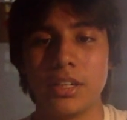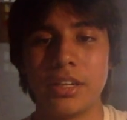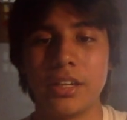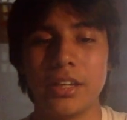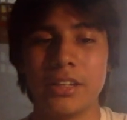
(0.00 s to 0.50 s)

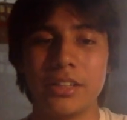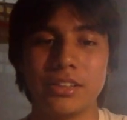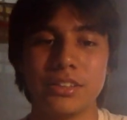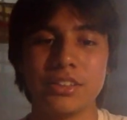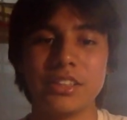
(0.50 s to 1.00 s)

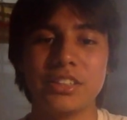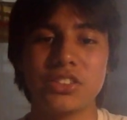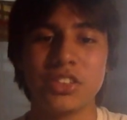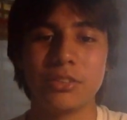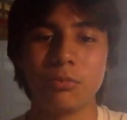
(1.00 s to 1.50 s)
at
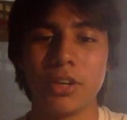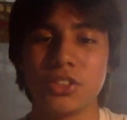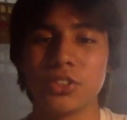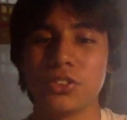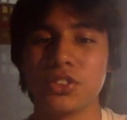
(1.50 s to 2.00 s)
least in
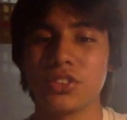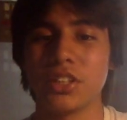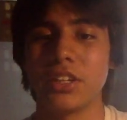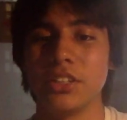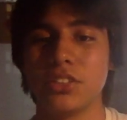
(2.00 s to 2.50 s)
Western
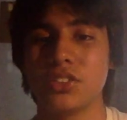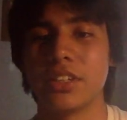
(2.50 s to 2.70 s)
societies,